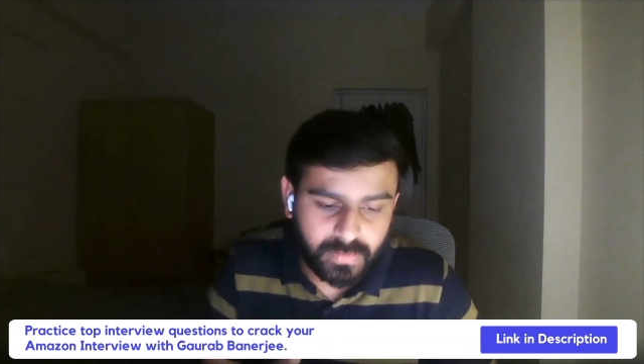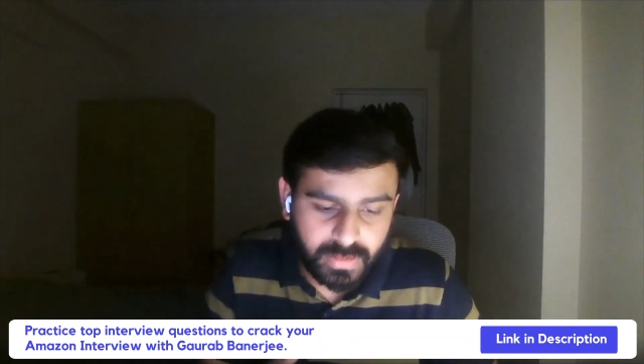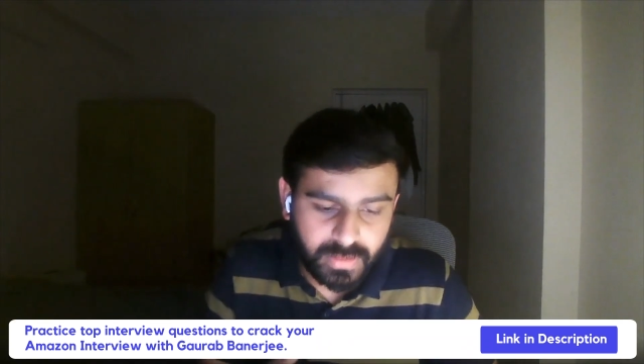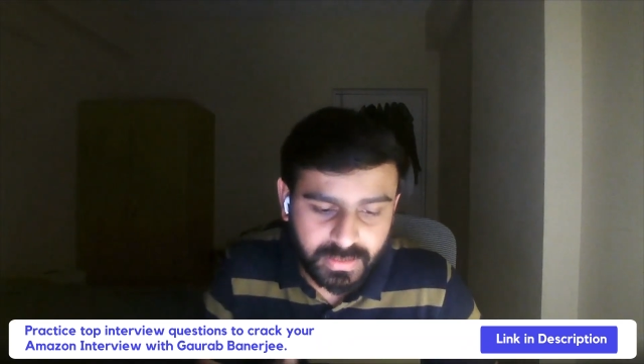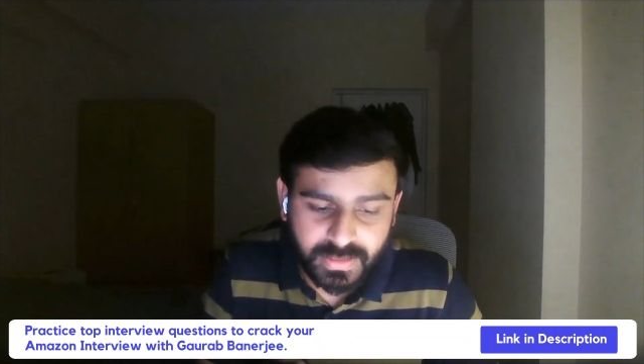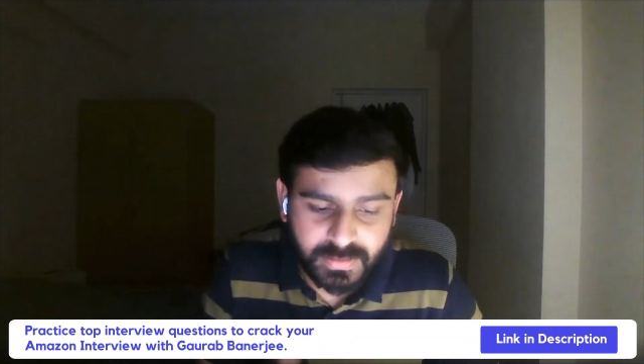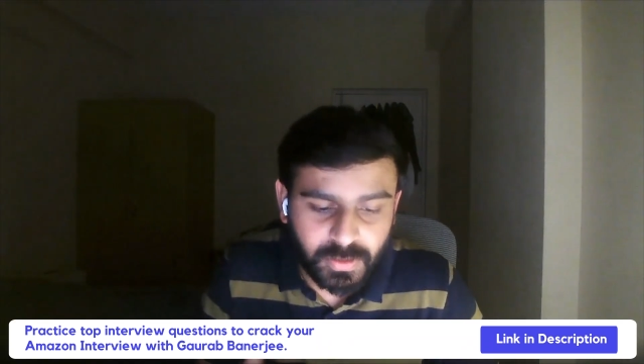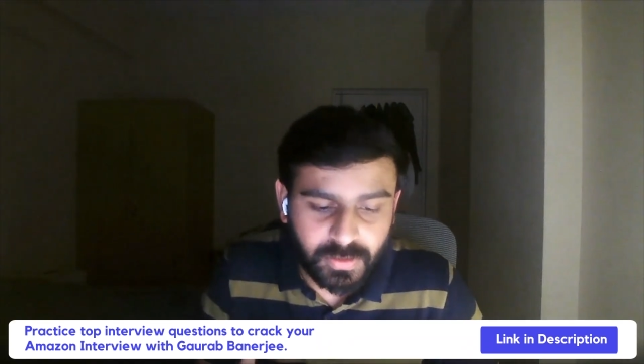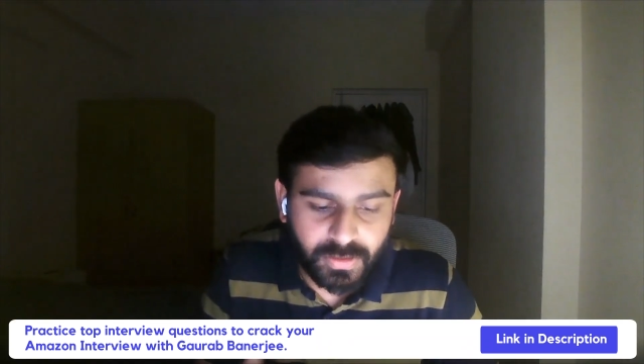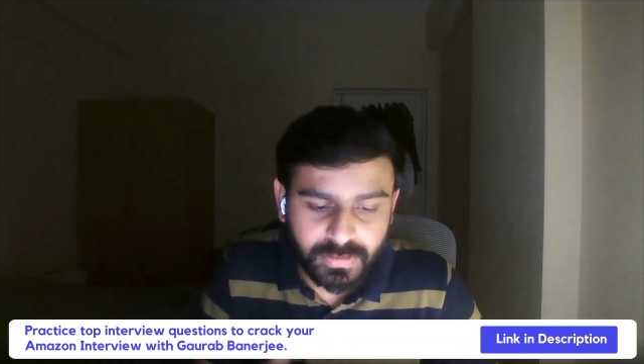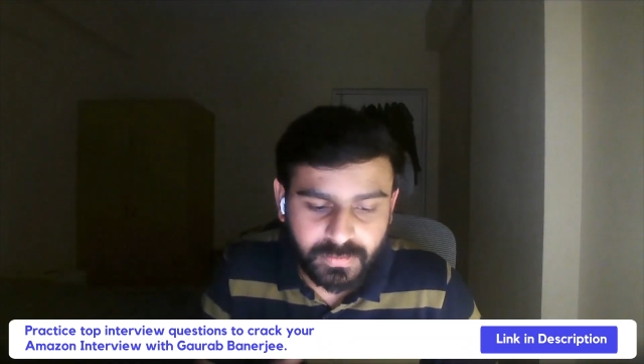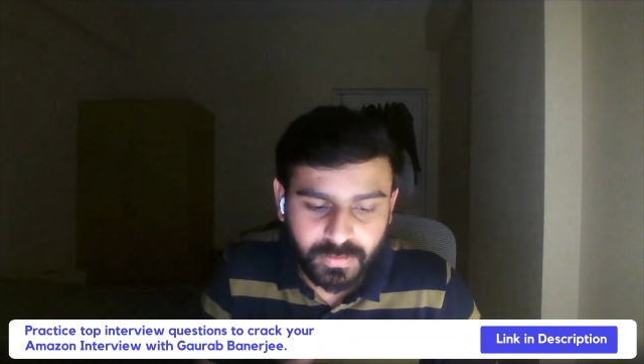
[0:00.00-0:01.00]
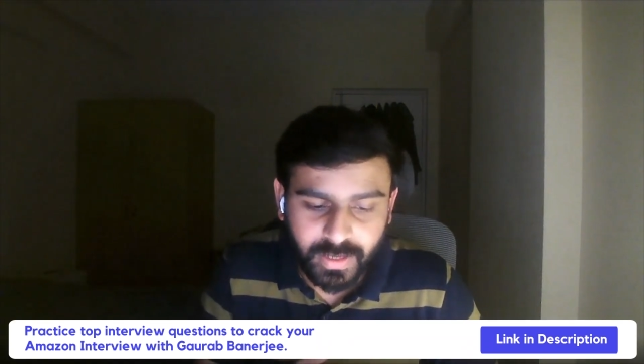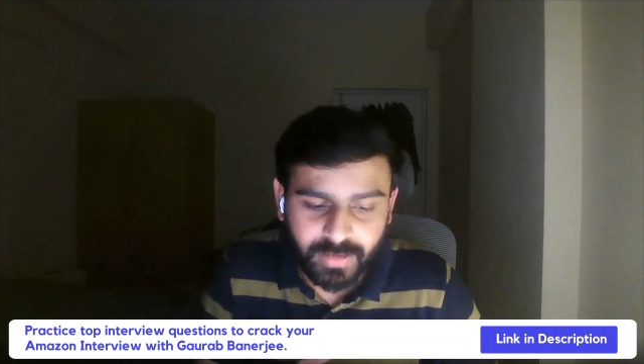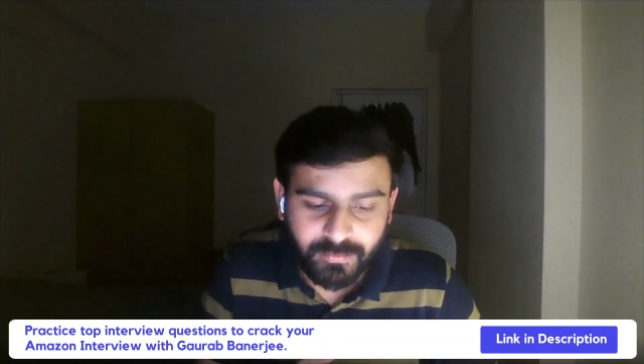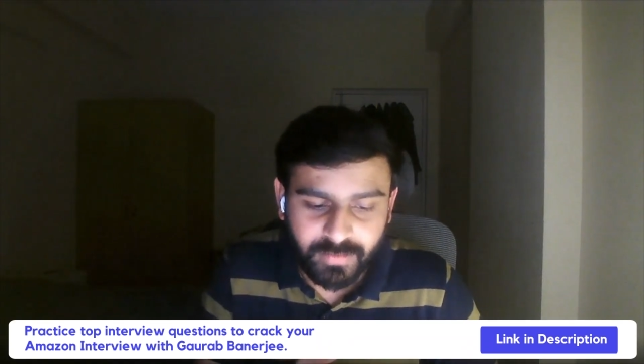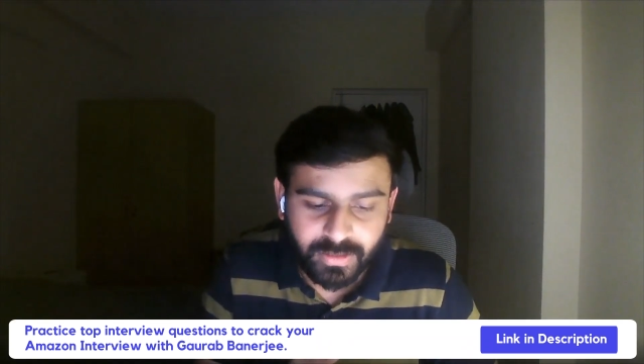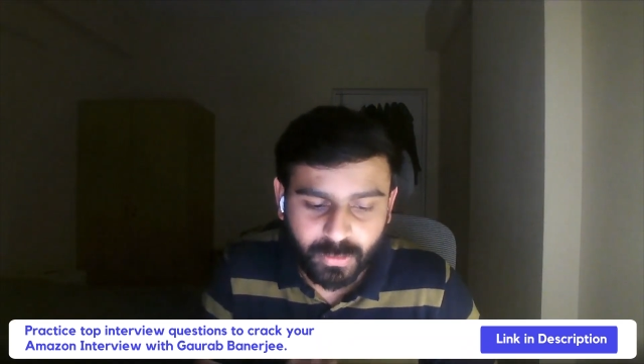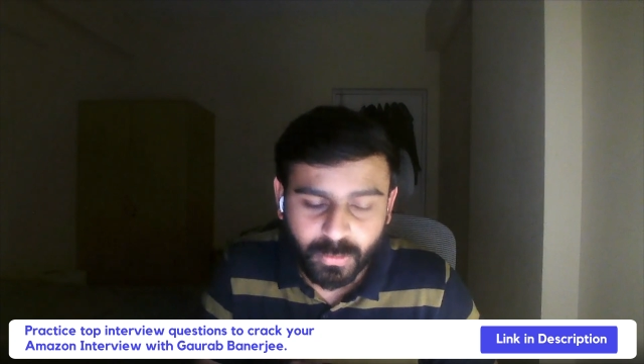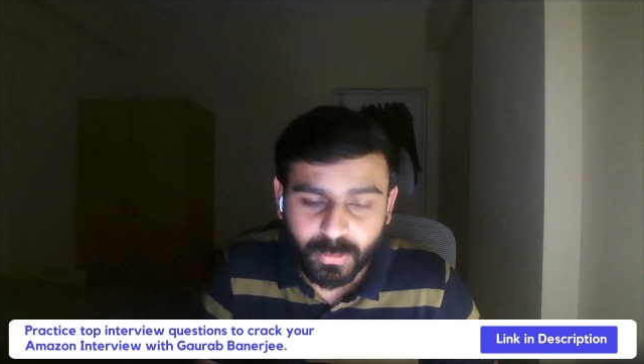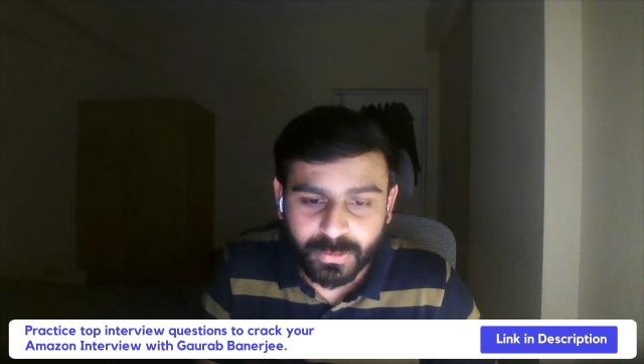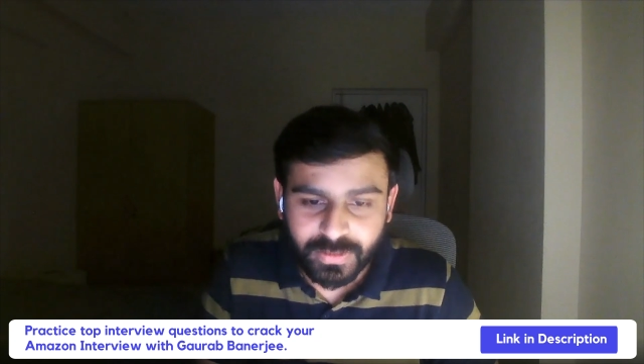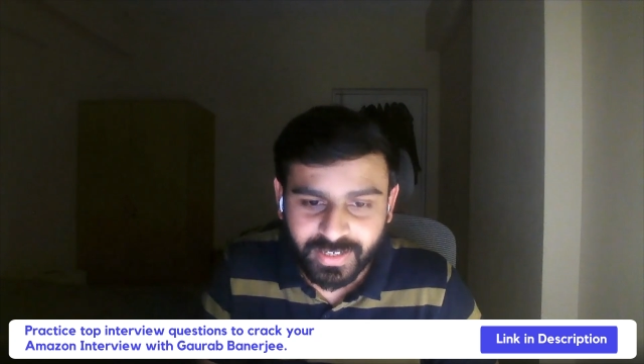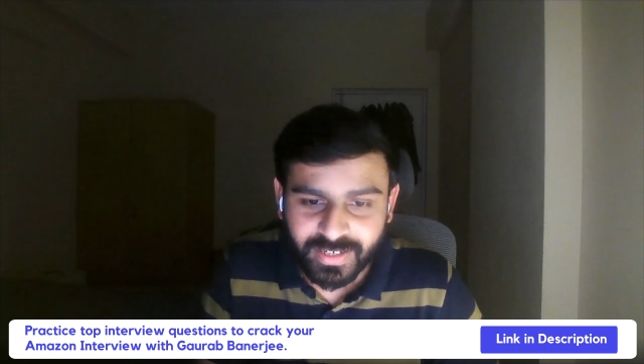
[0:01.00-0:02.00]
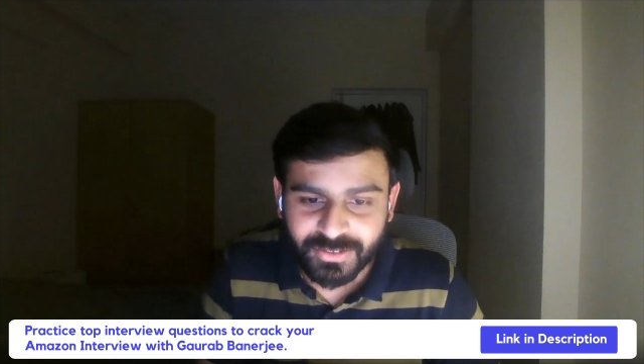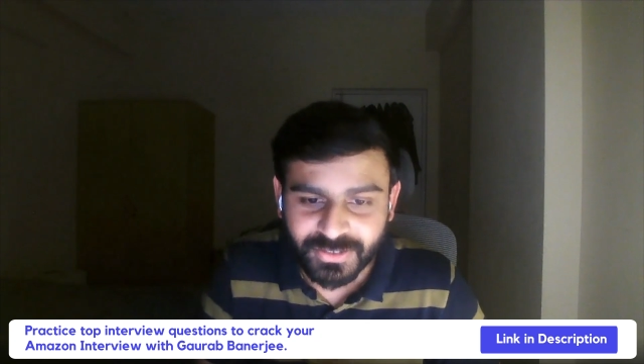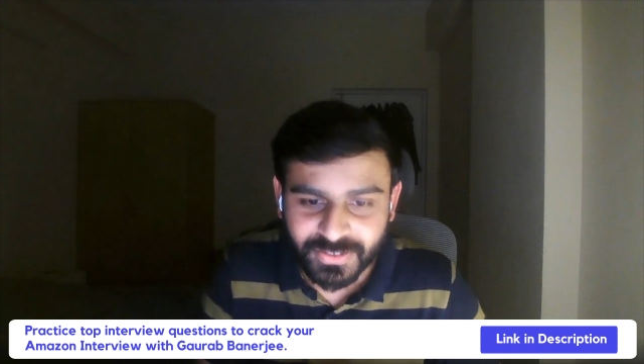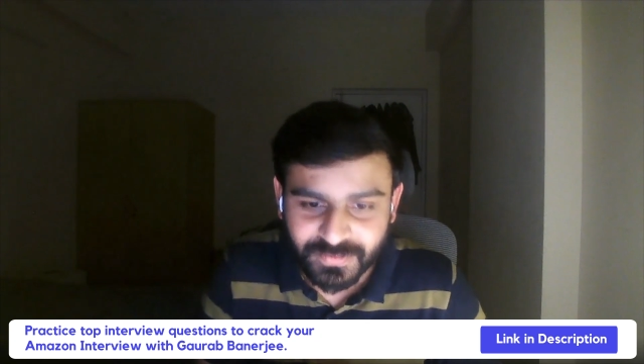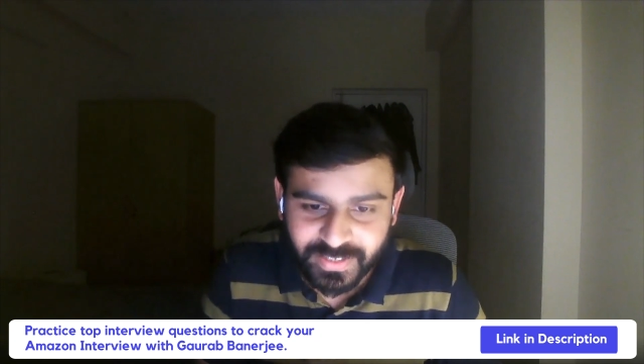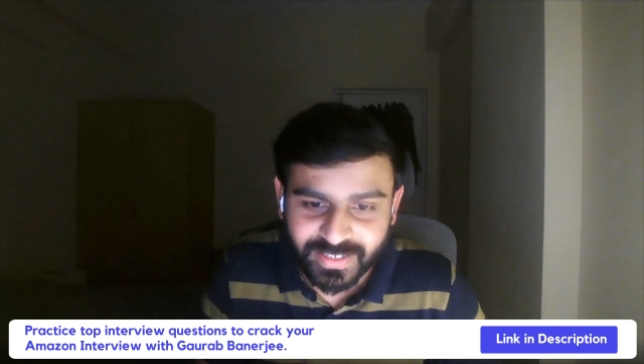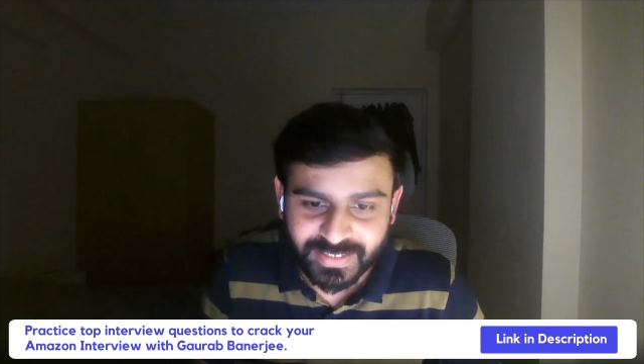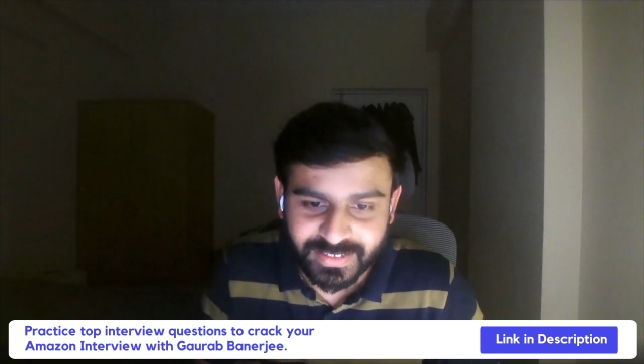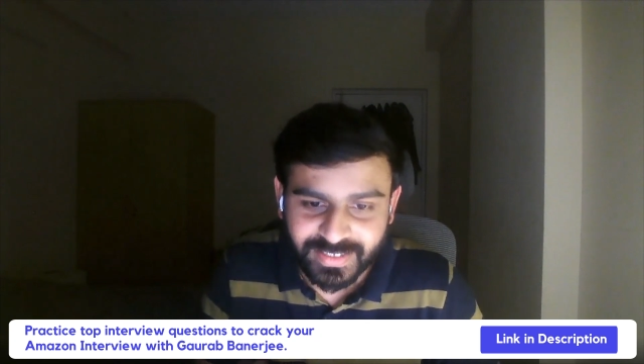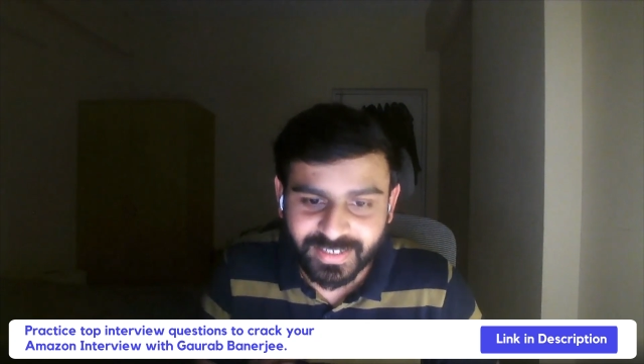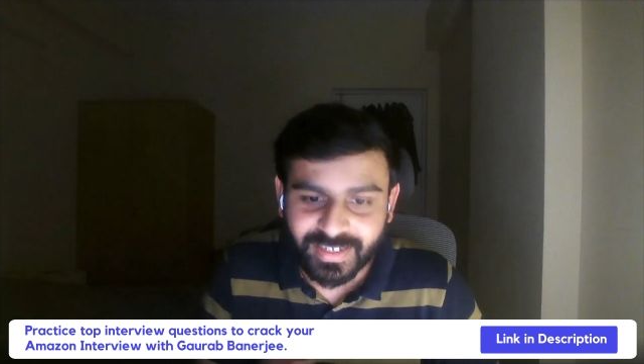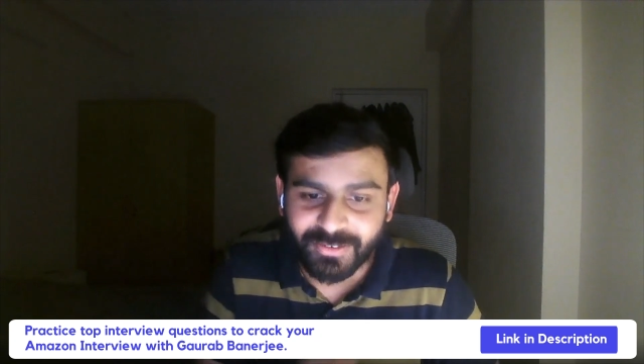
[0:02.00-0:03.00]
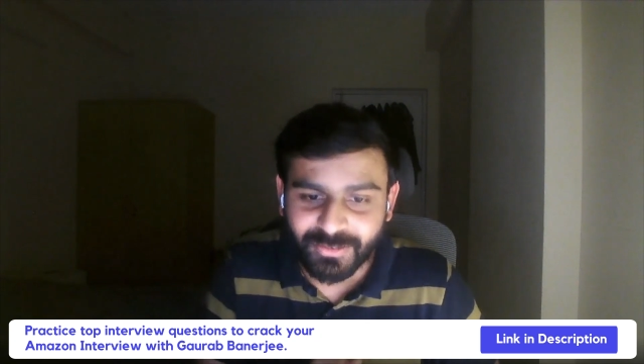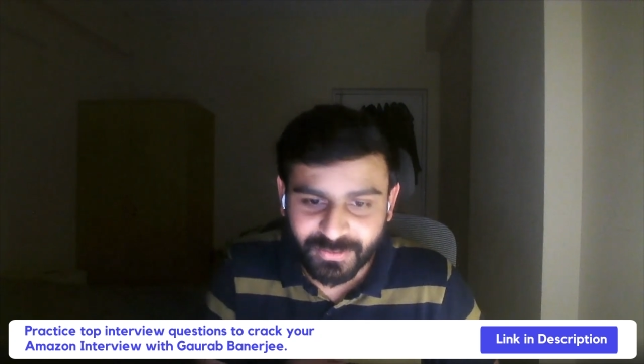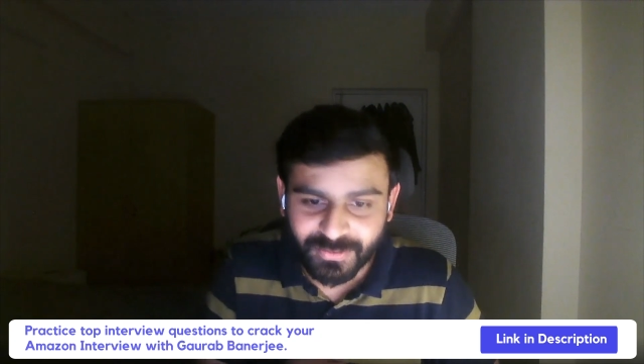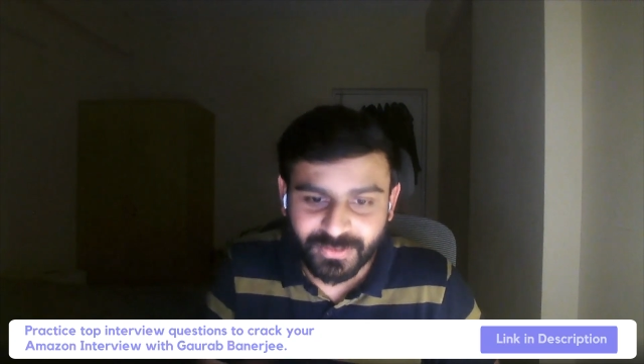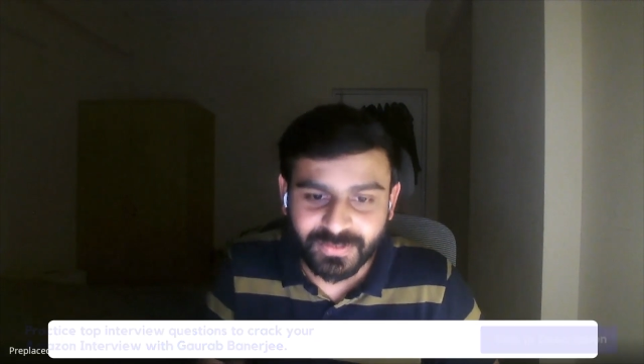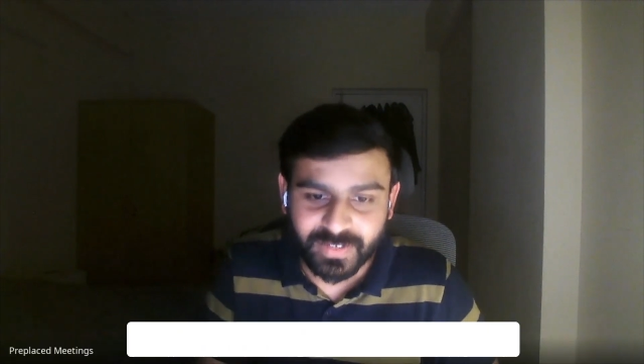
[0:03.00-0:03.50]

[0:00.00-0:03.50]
That's because we have like 2 to 3 rounds of DSA out of those.